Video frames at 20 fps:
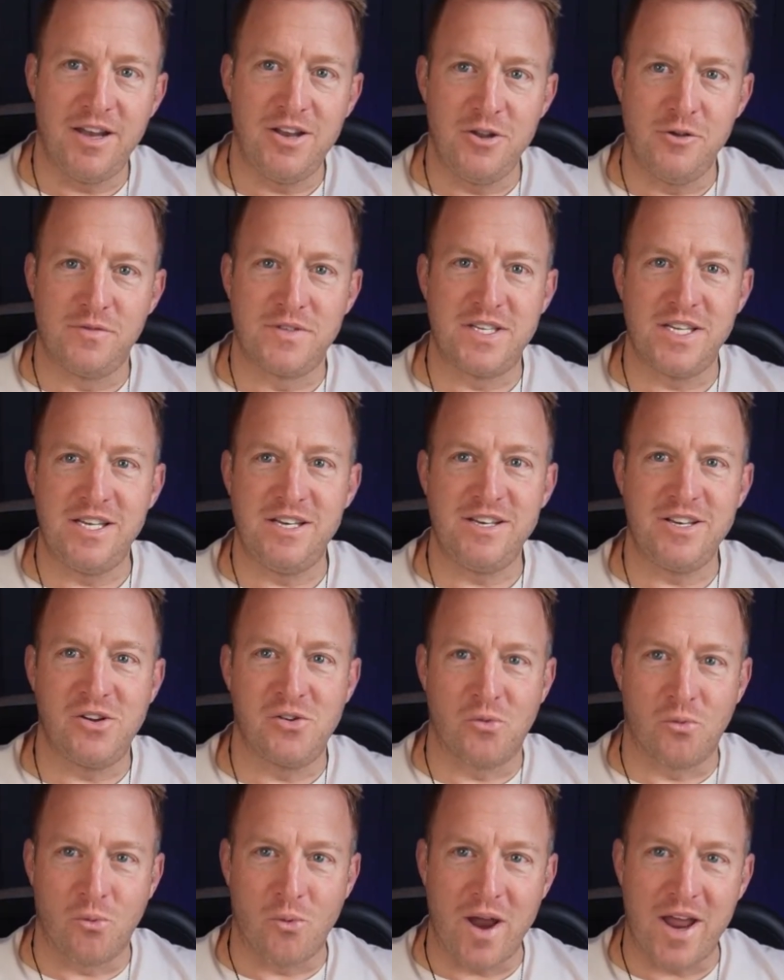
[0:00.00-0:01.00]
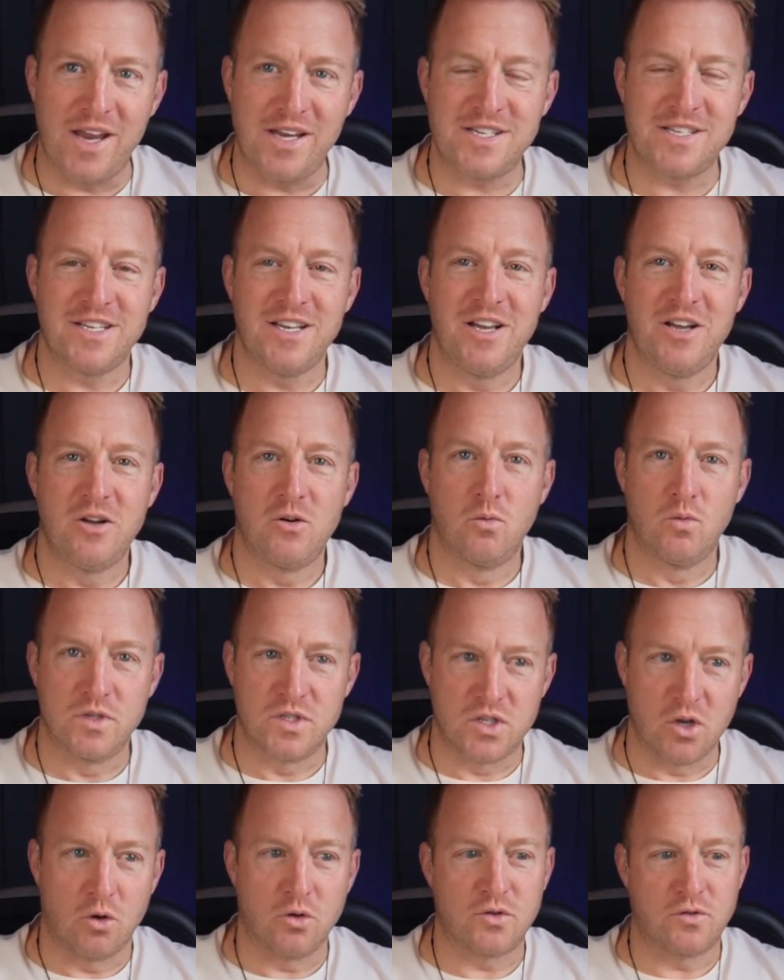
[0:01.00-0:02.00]
and you've seen great
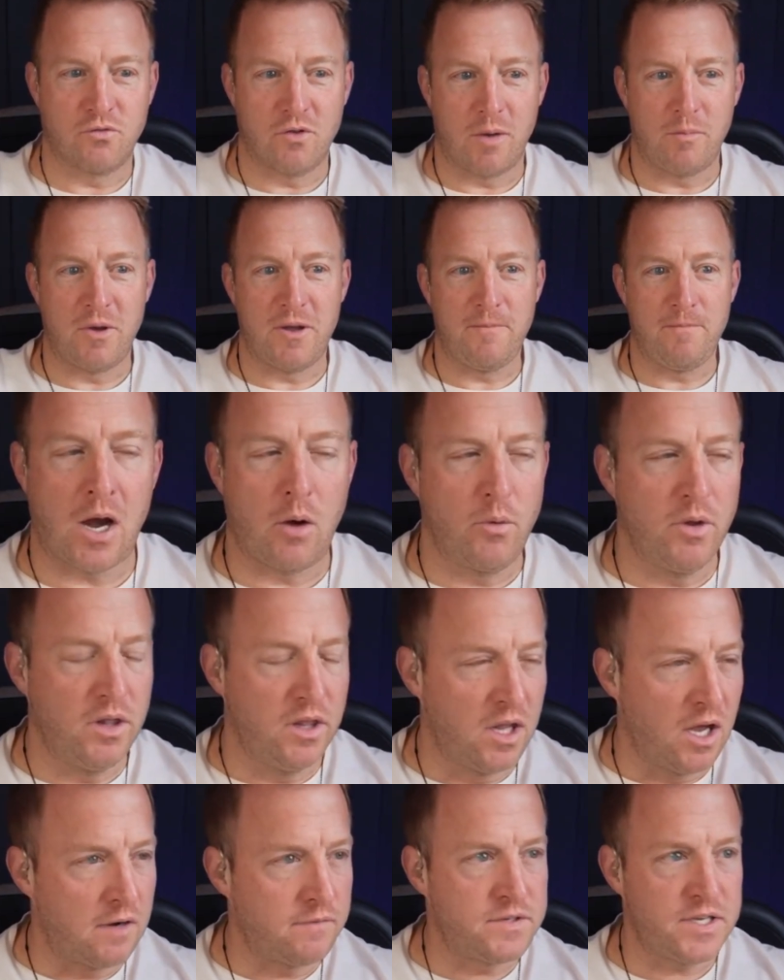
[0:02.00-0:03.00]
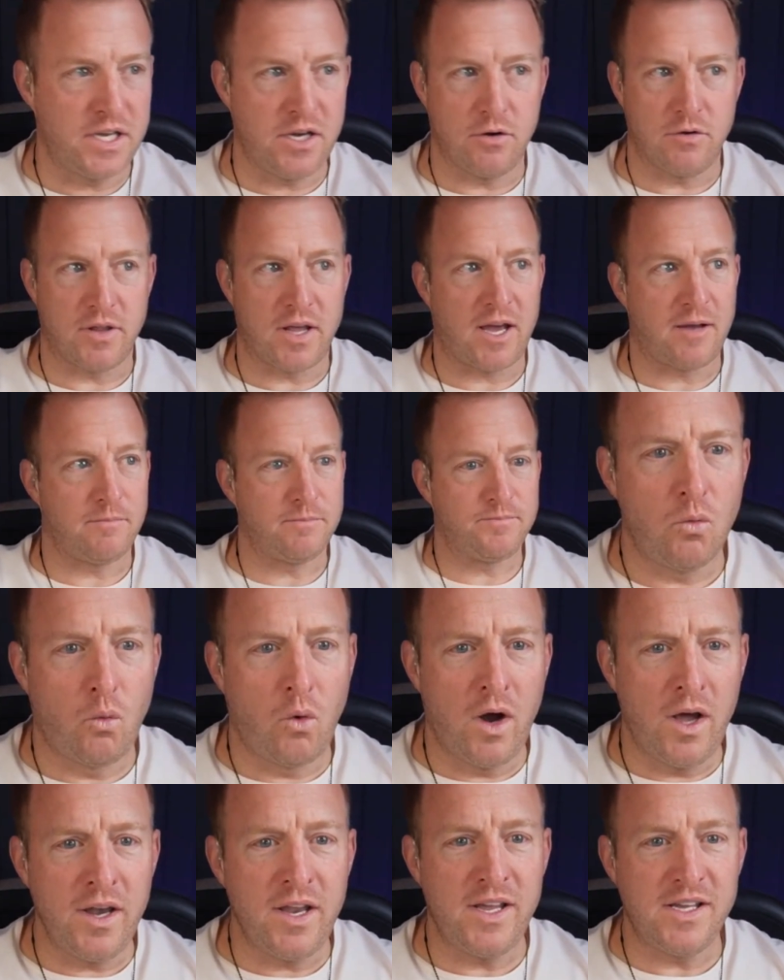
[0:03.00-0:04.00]
results from it. I would love to hear that.
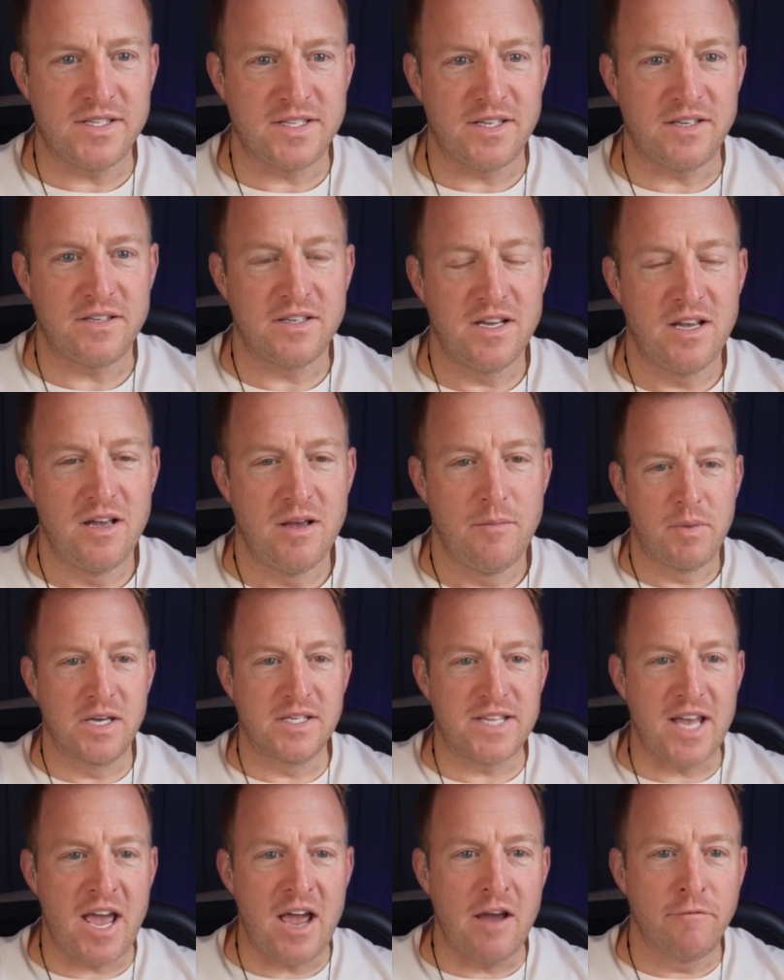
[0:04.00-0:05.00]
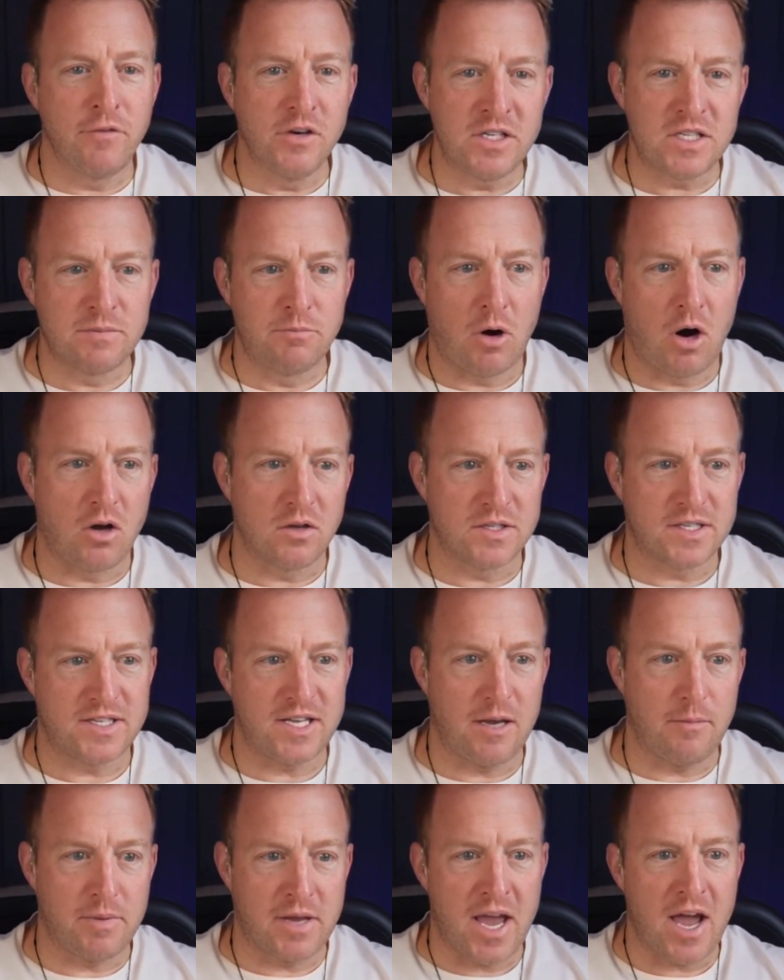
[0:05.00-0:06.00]
What is it? Because every small
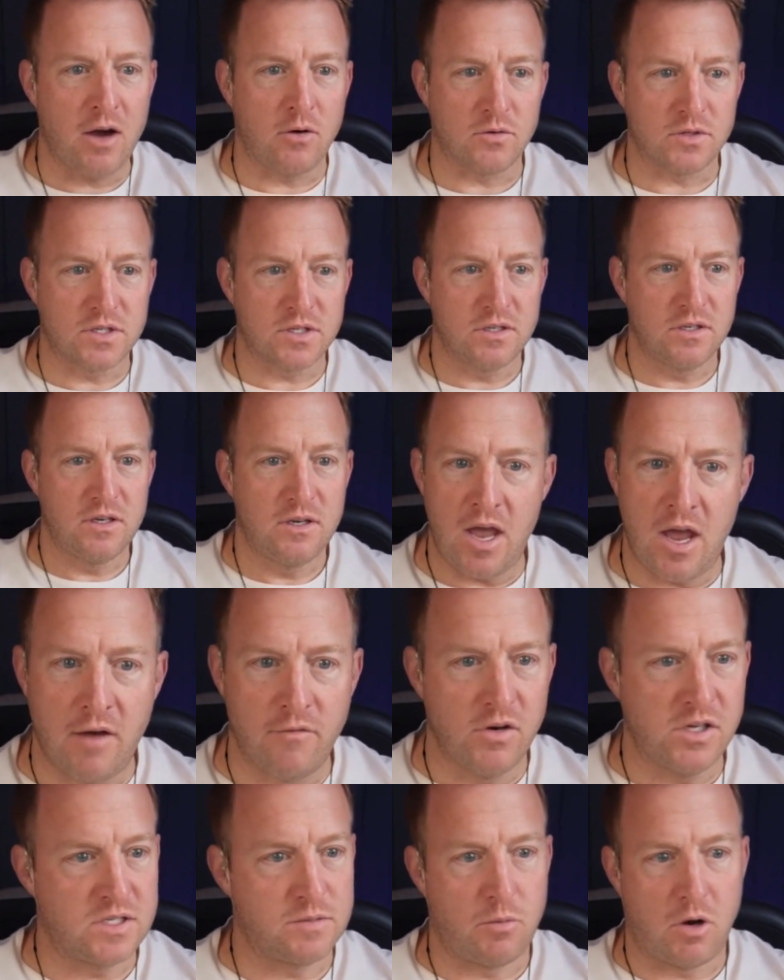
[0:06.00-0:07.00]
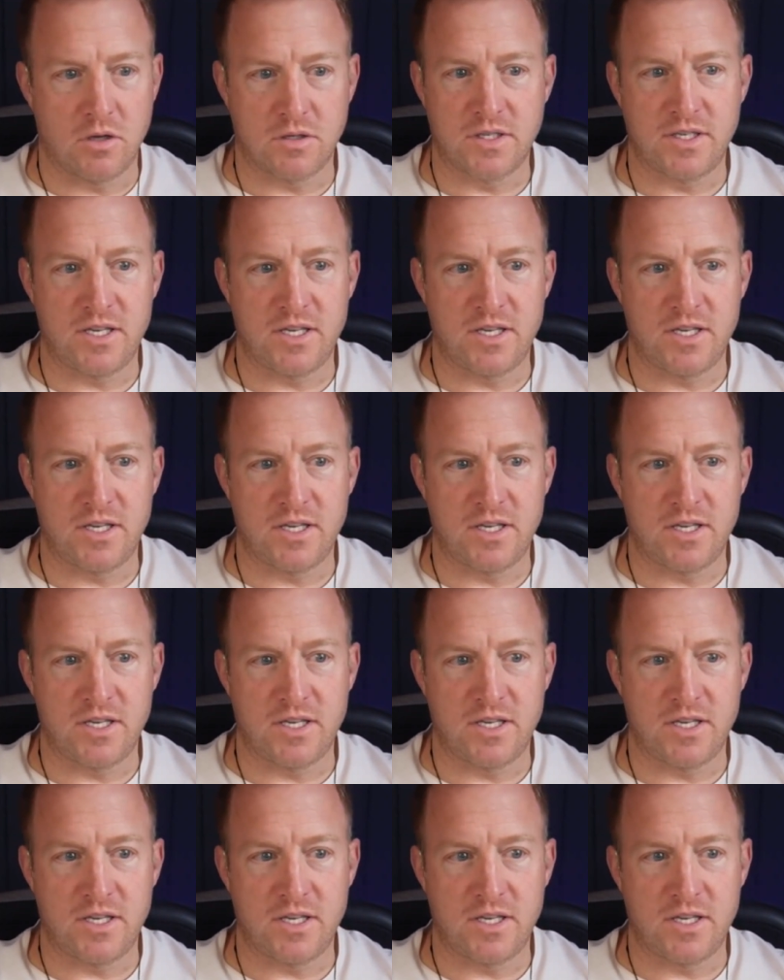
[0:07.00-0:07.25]
step counts. Every small